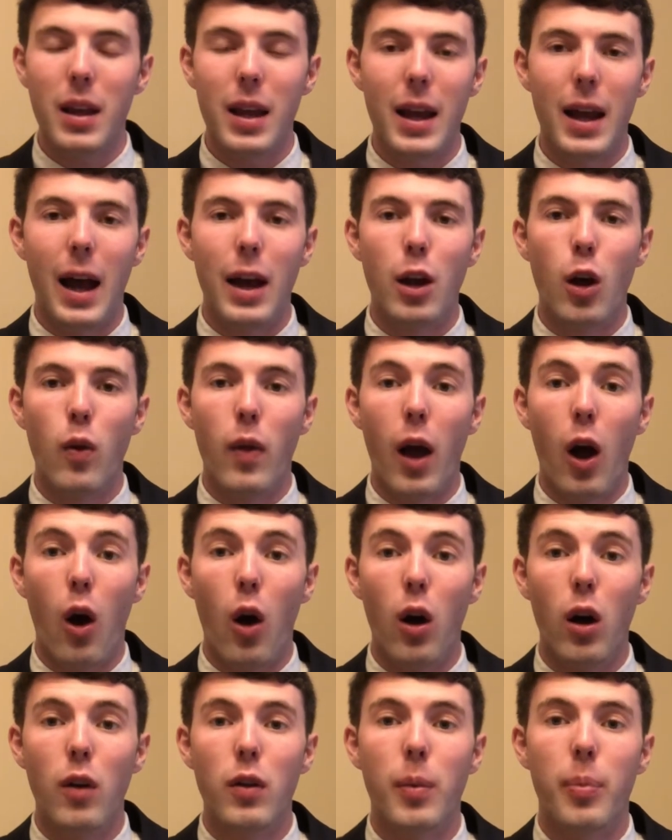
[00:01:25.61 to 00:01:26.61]
And I know that
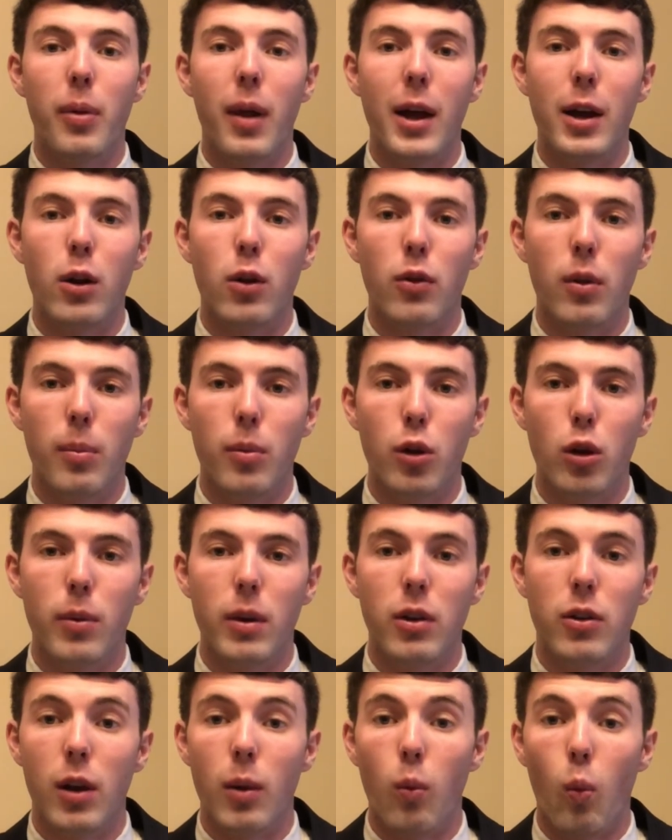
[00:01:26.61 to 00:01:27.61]
all the players in
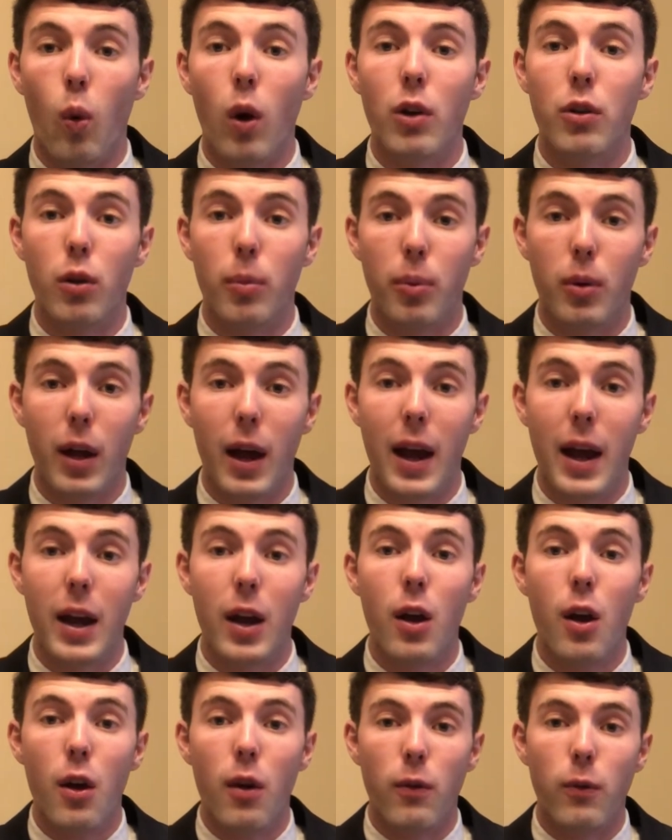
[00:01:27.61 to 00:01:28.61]
Bloomington want to
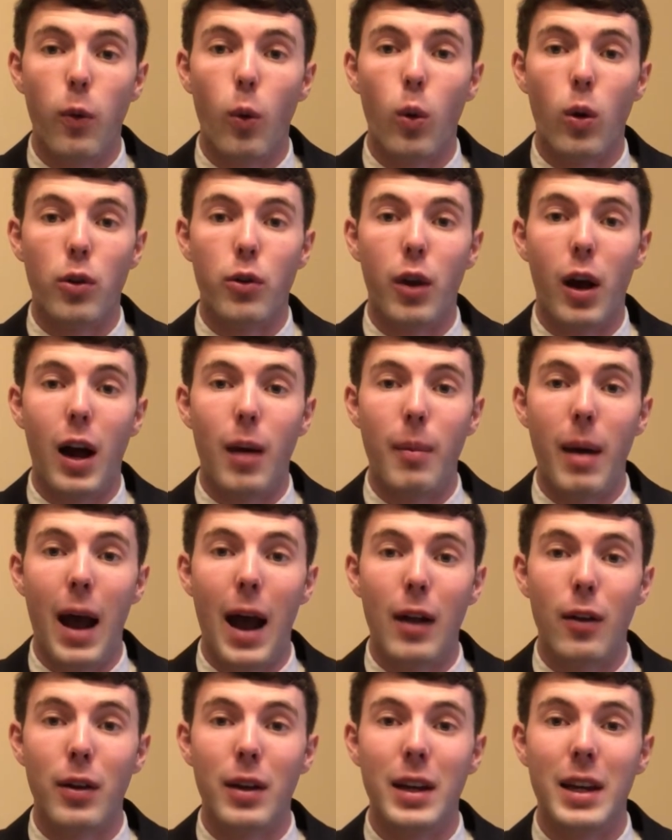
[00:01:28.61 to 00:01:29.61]
play for Tom Allen.